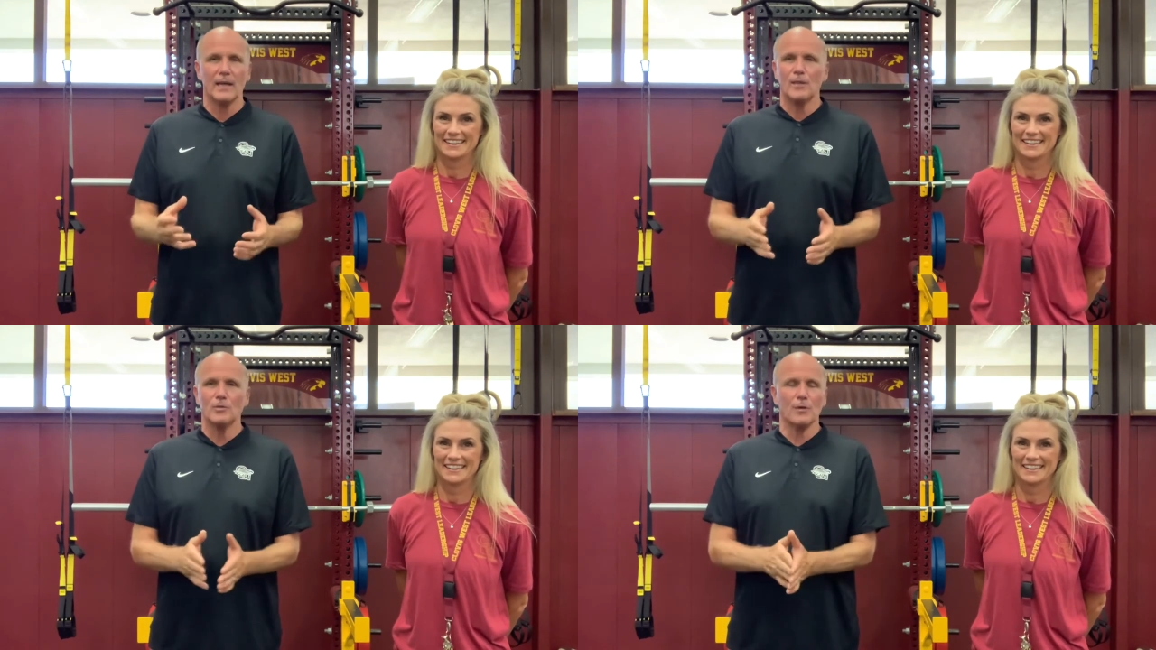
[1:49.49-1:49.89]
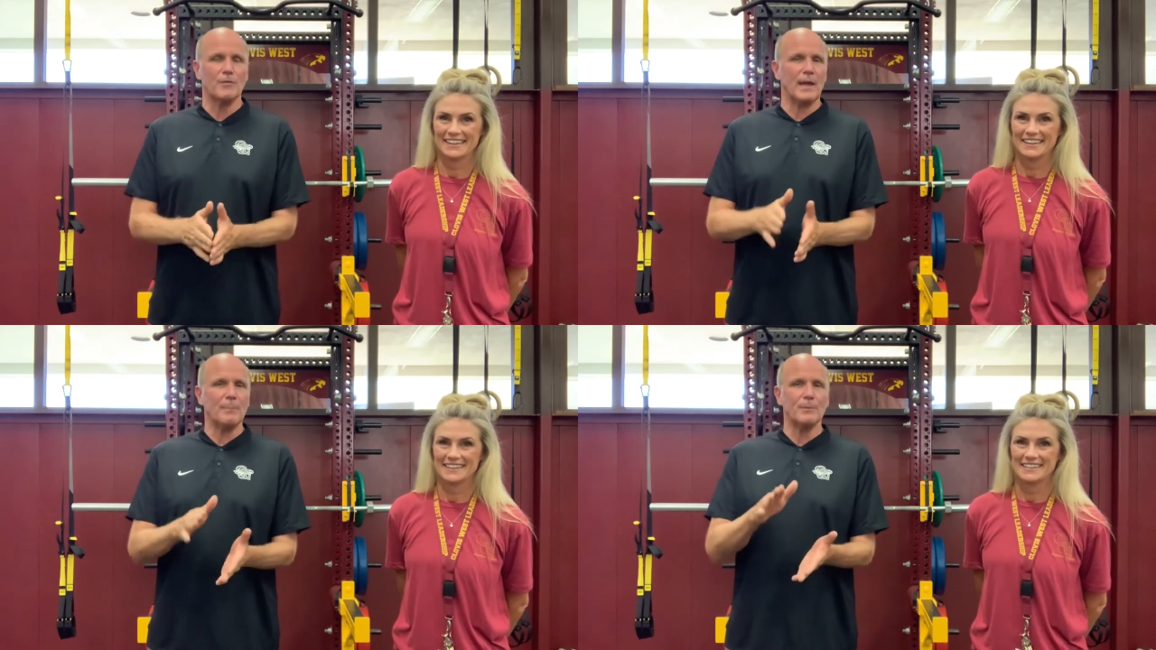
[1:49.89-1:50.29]
Speaker 1: So if
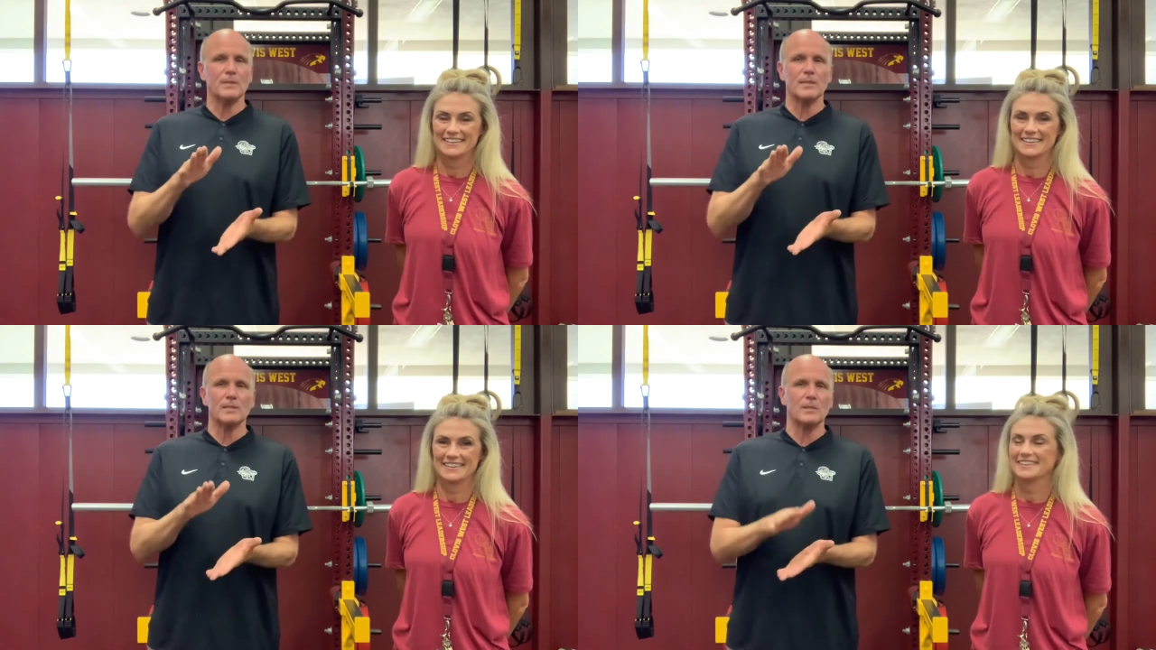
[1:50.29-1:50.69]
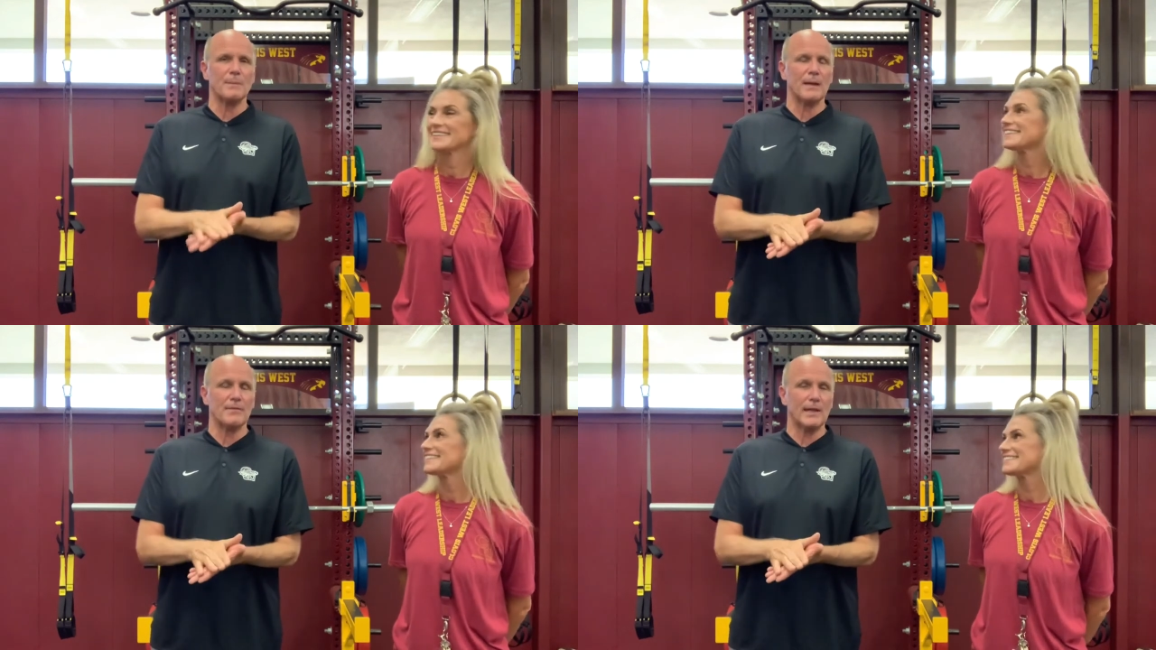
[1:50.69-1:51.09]
they
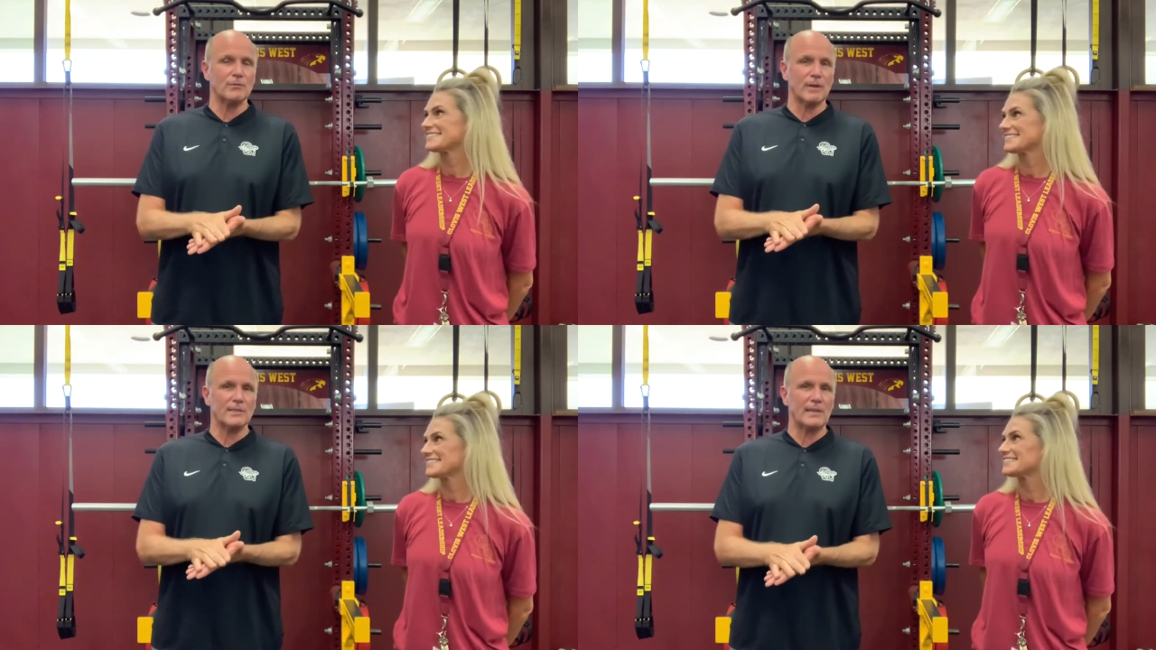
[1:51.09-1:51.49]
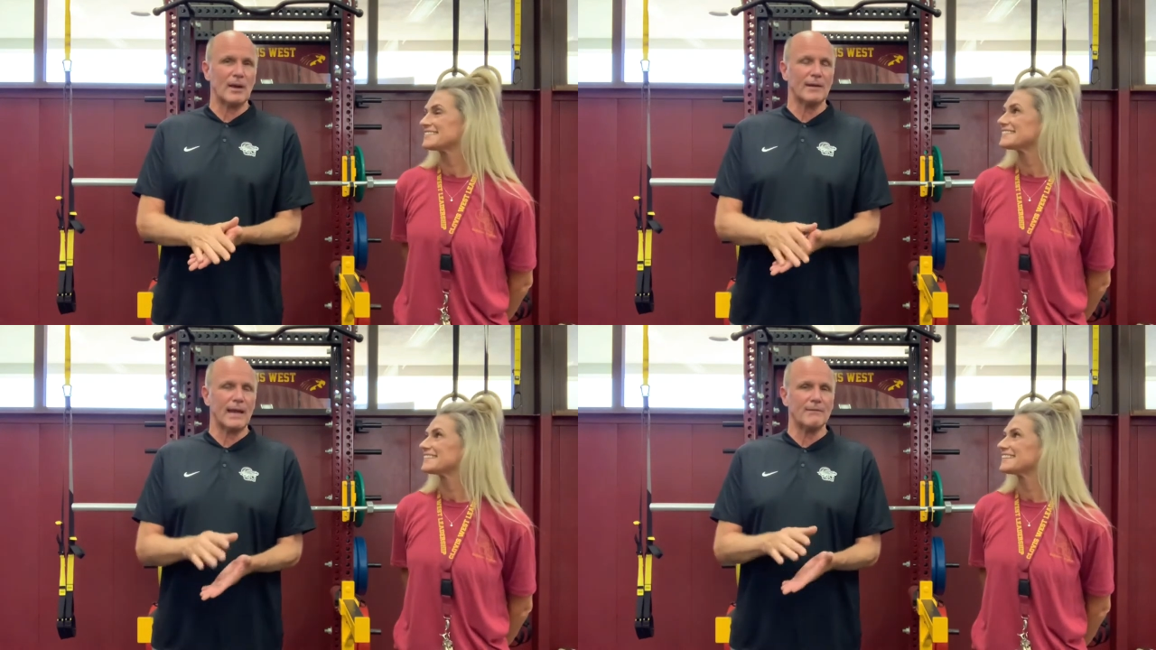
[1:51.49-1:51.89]
participate, they dress
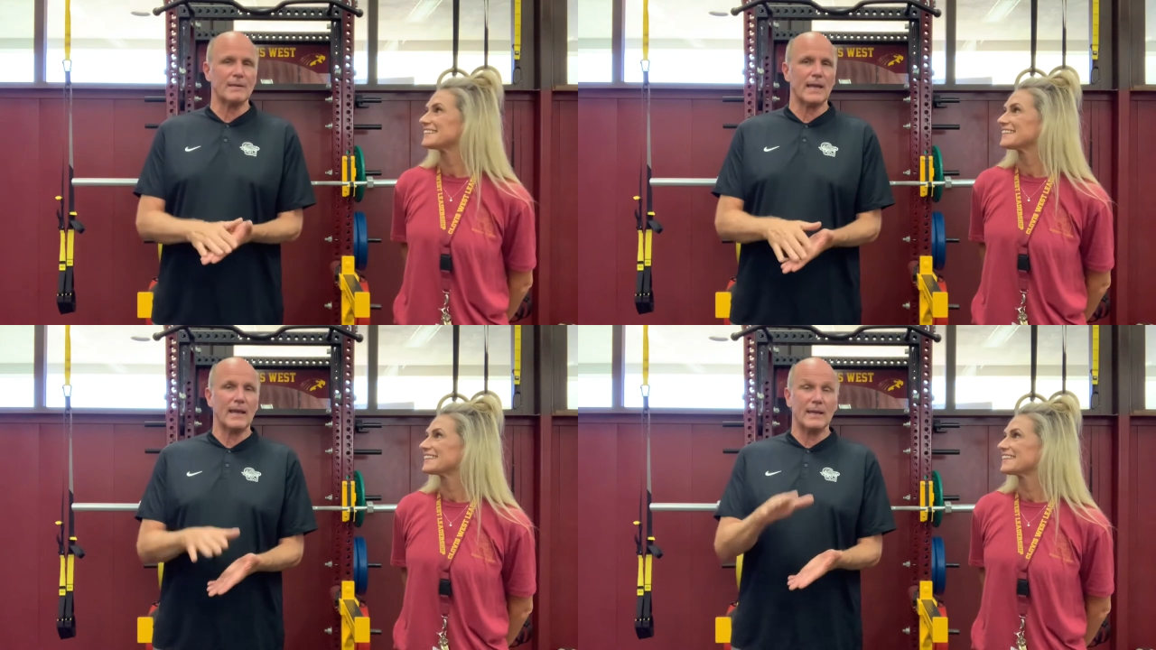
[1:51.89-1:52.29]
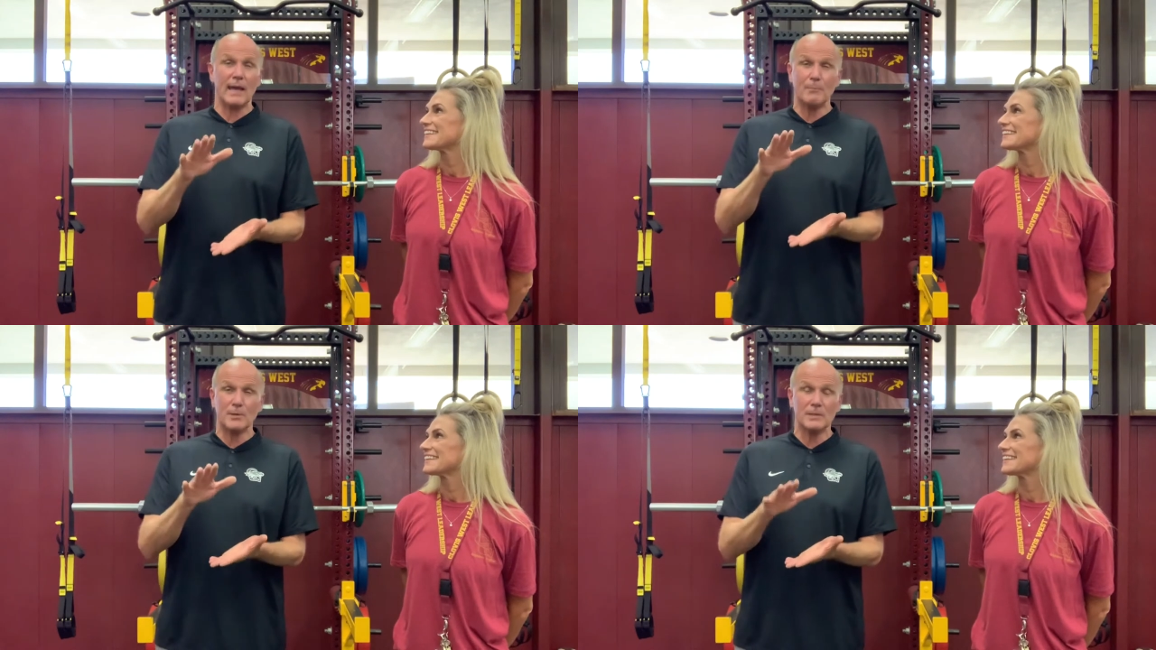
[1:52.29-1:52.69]
out every day and
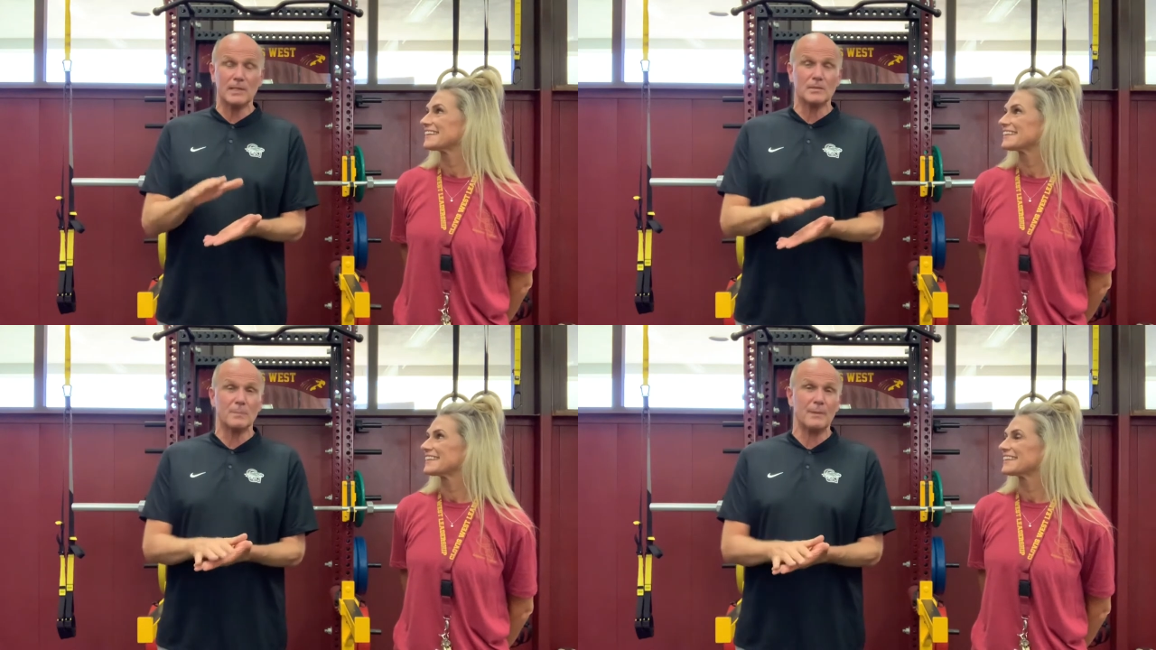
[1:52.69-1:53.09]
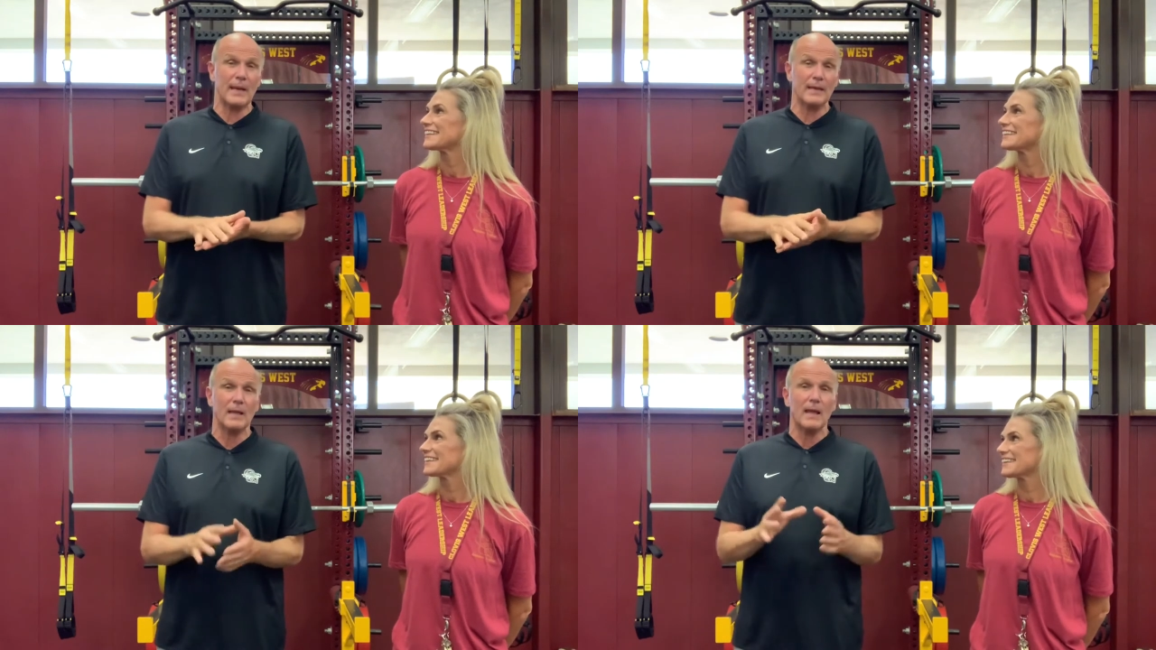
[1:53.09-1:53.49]
they participate,